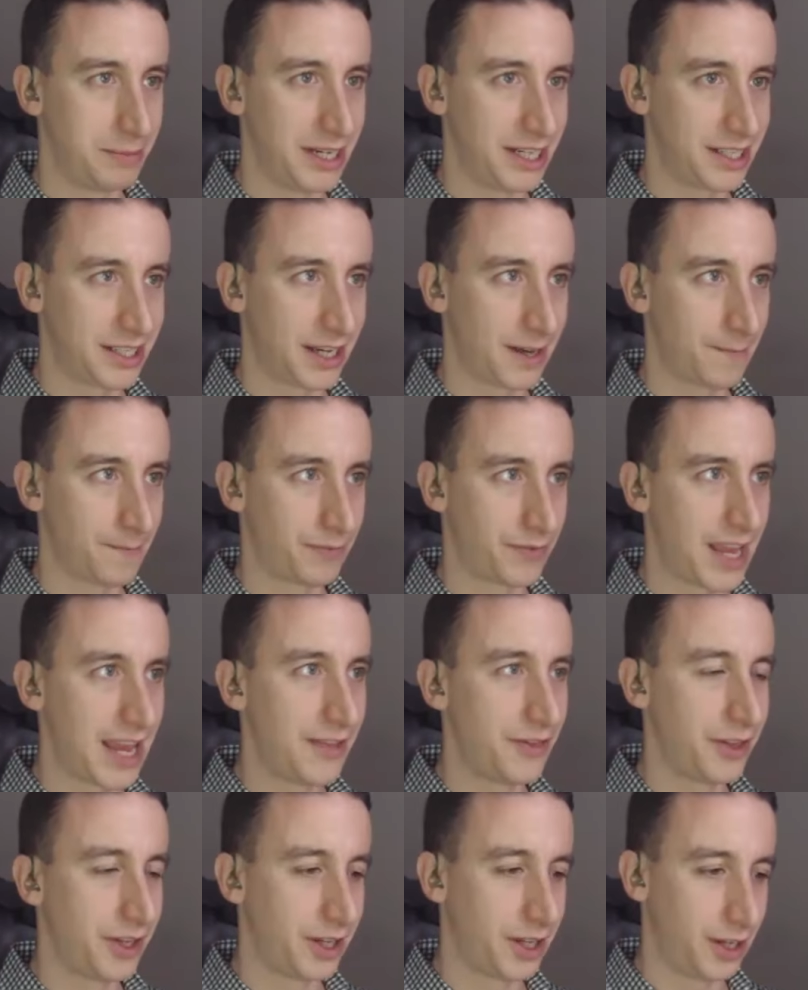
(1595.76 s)
in the meantime
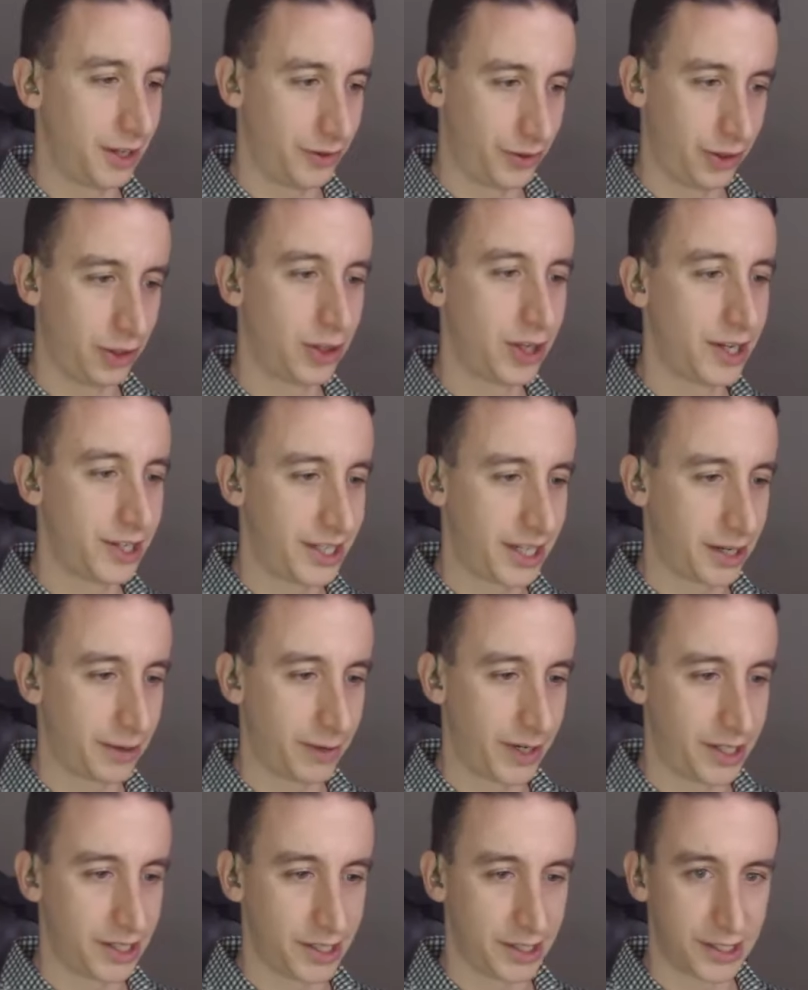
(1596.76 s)
and the, the lawn
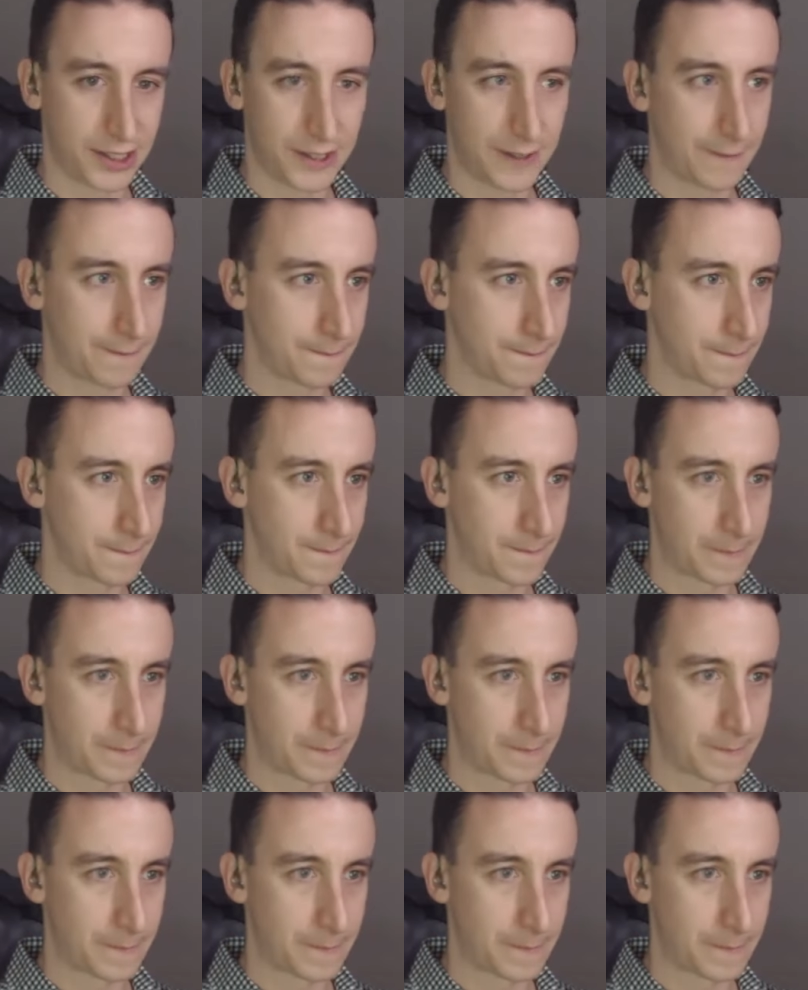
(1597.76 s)
decorations.